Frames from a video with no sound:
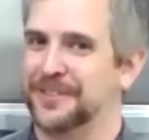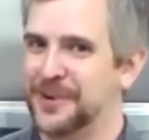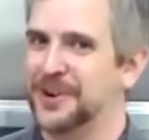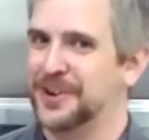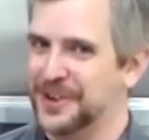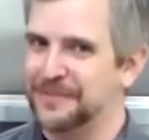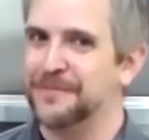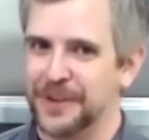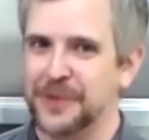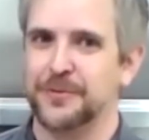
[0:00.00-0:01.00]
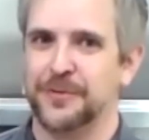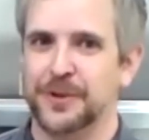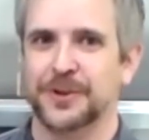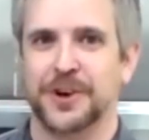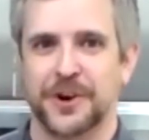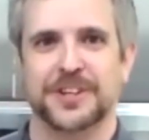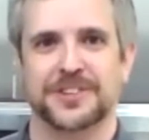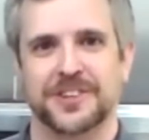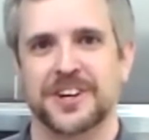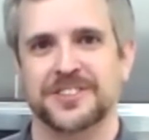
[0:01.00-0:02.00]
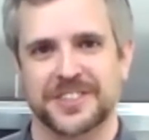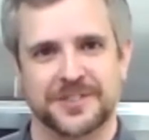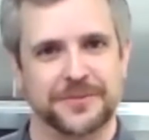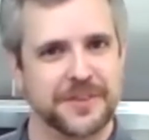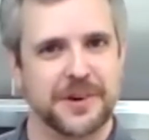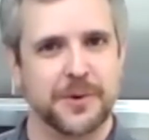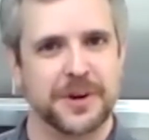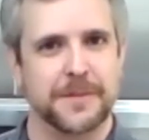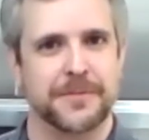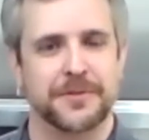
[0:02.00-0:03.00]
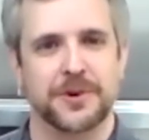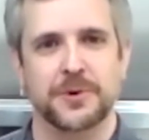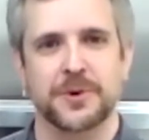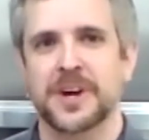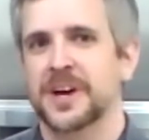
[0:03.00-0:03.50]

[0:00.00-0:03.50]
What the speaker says: If I want a good flavorful garlic sauce, that's the flavor I want to come through.